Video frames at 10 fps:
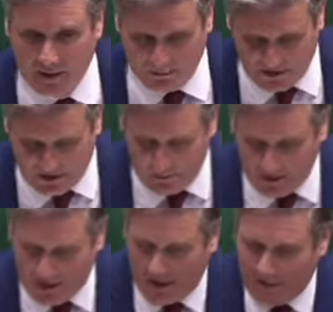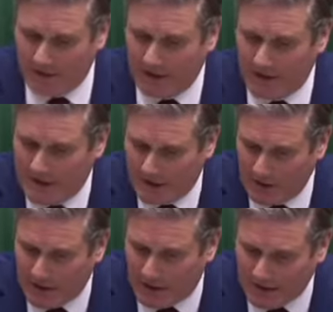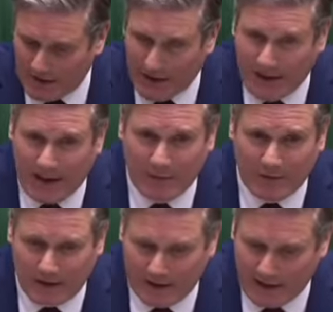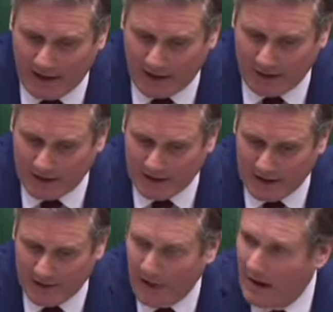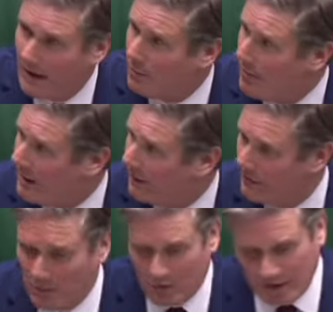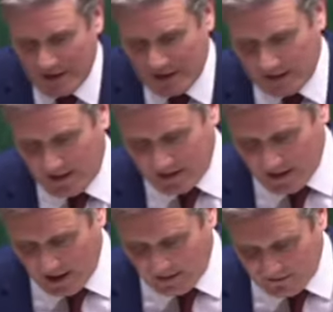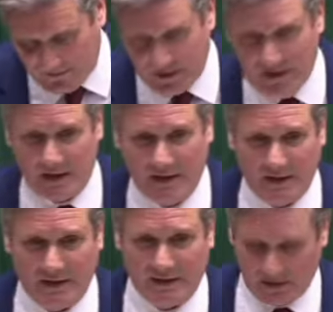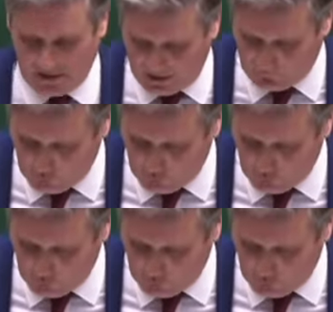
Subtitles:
Mr. Speaker, every Thursday we go out and clap for our carers. Many of them are risking their lives for the sakes of